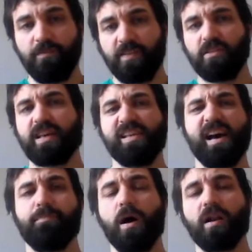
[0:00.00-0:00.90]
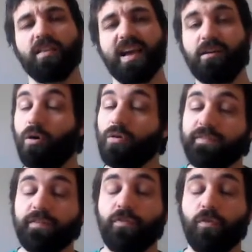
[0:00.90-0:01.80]
look like they have a party deck, or even
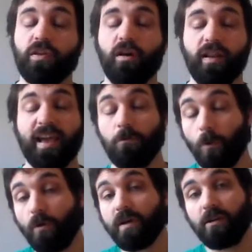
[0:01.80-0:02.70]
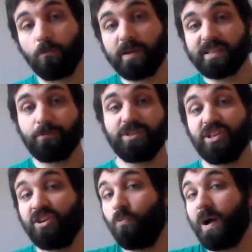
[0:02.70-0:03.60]
if they've only got like a warrior and a wizard, which they
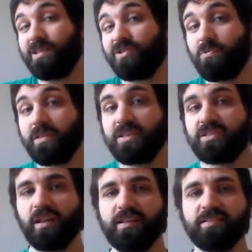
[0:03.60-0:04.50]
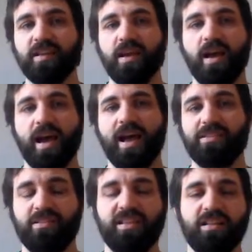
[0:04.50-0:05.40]
could well do in these colours,
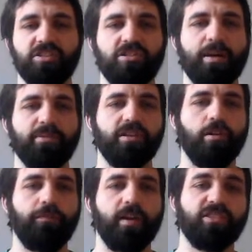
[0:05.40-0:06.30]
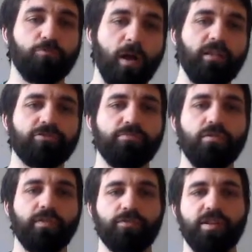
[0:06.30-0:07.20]
dealing 2 damage to your face as well as
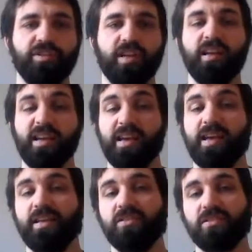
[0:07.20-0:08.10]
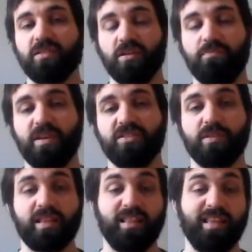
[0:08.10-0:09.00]
removing a creature is going to be
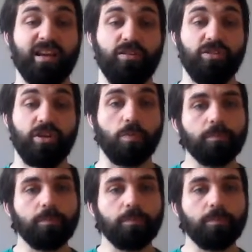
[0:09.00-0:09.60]
something that they could do.